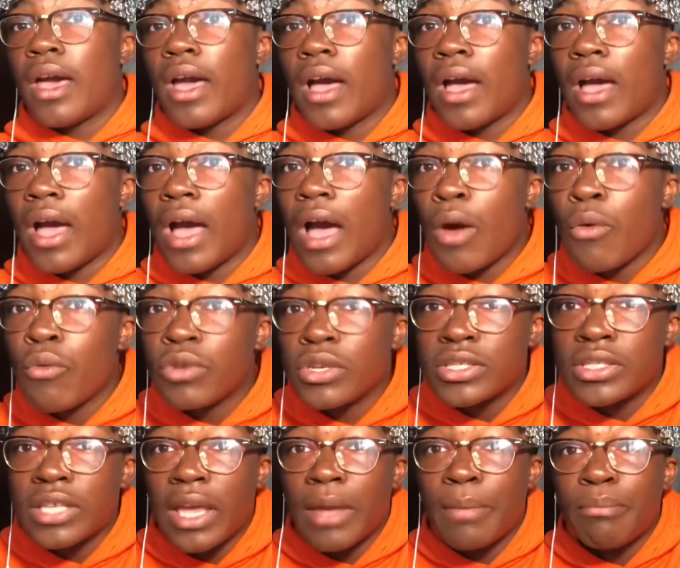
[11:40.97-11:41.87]
I
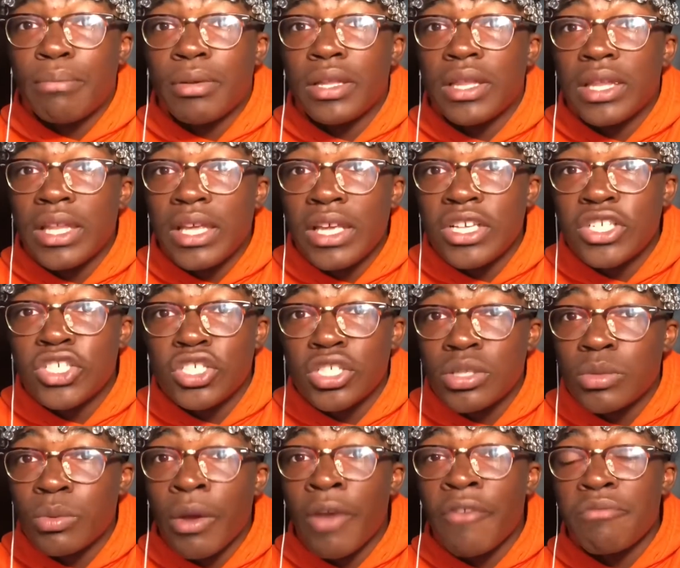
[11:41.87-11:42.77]
was like, please
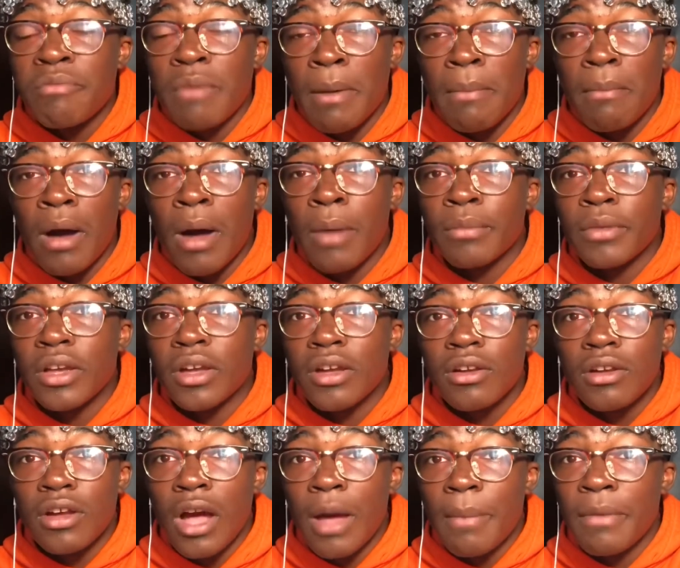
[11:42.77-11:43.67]
just wait for my mom to
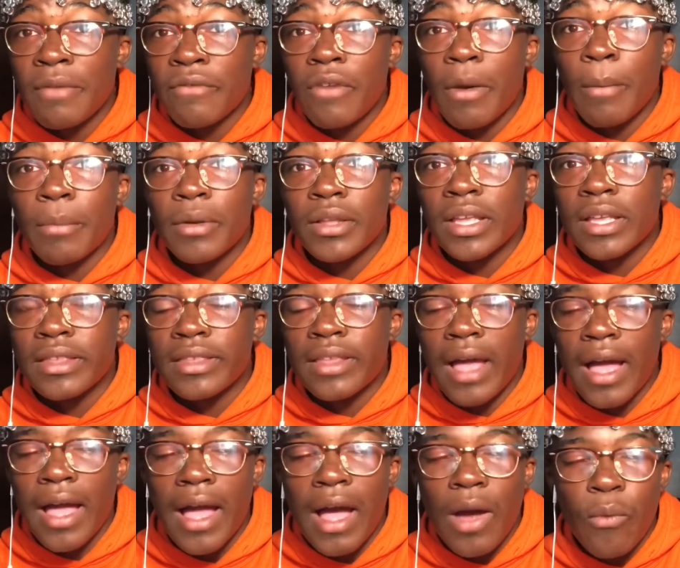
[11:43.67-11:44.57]
come. If I'm going to
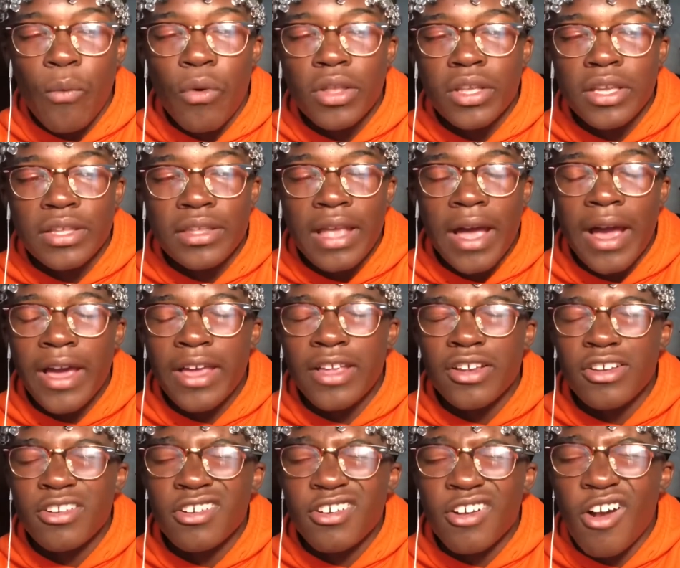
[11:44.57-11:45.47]
die, I want to die in
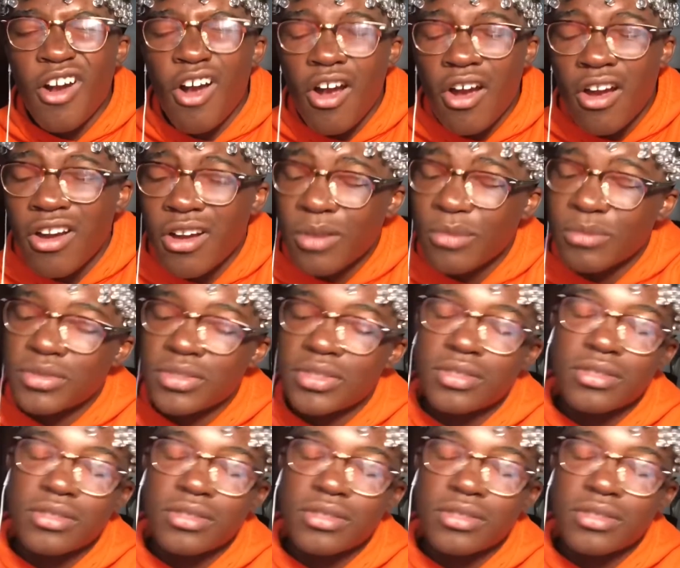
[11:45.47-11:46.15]
her arms.